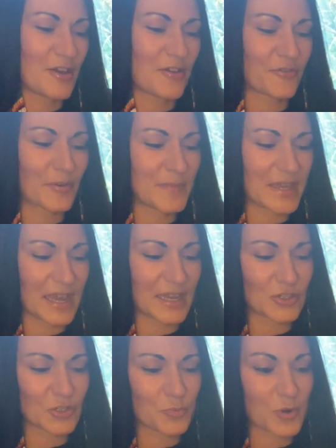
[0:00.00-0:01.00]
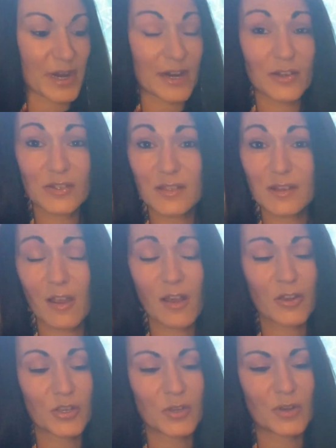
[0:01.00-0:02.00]
From the Angel Prayers,
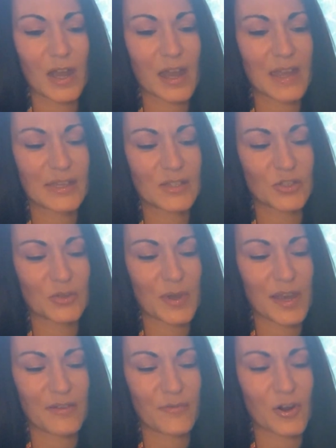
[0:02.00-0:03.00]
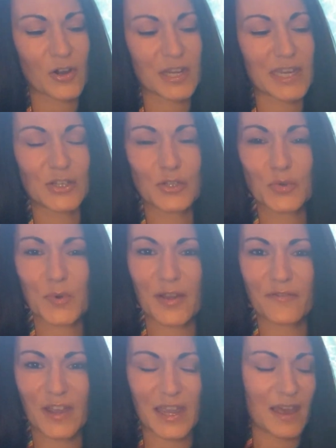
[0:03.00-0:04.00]
oh, you guys, you have Archangel
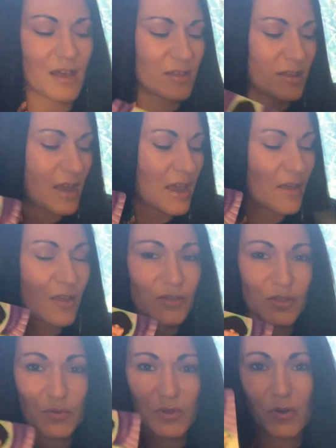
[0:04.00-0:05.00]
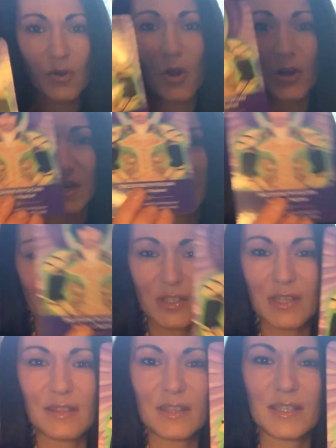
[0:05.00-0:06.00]
Raphael. So there are archangels
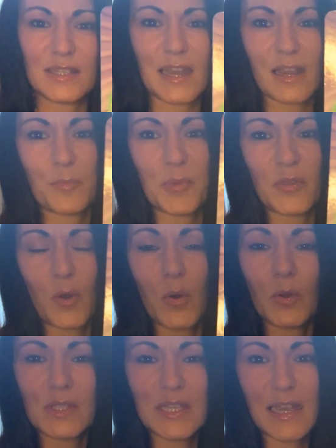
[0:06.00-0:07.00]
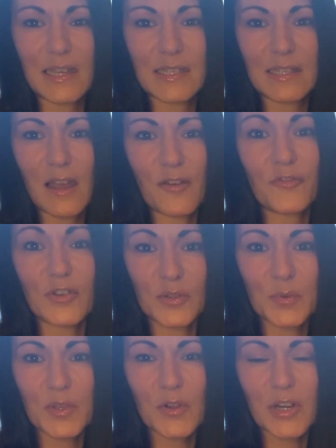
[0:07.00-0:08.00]
in this deck, but the whole deck is not
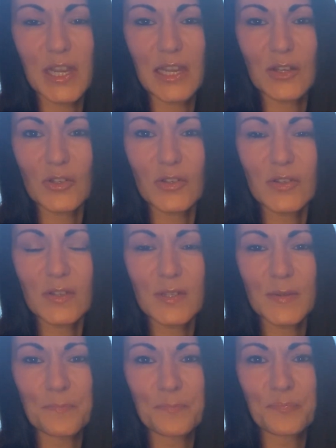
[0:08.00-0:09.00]
filled with archangels.